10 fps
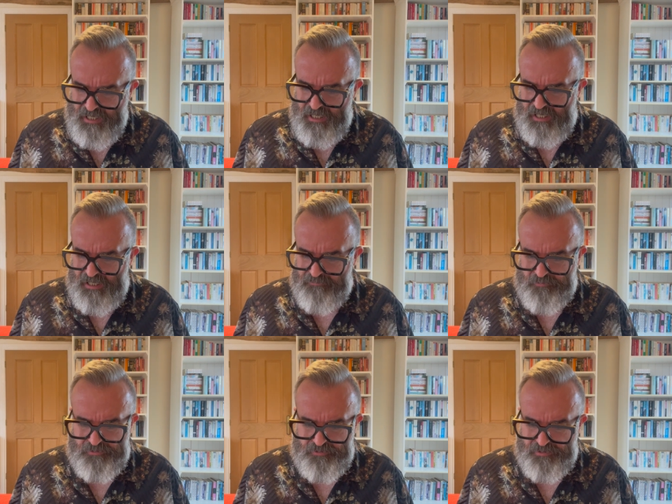
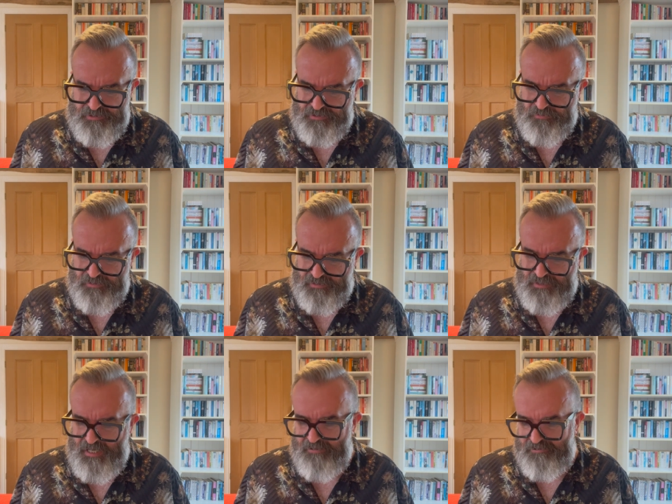We're treated to
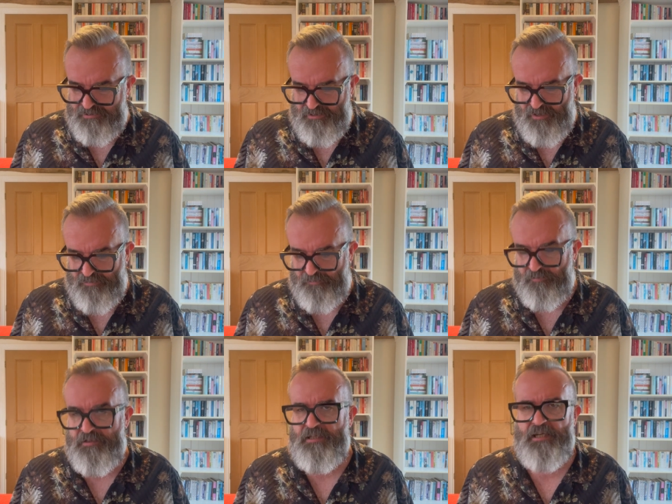another Eric Dyer
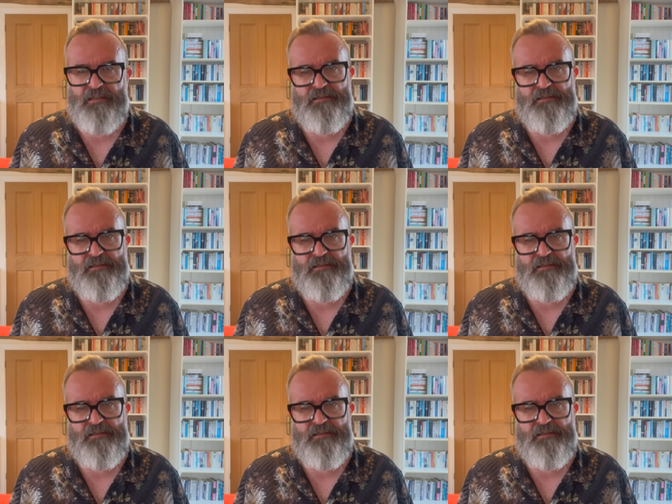free kick that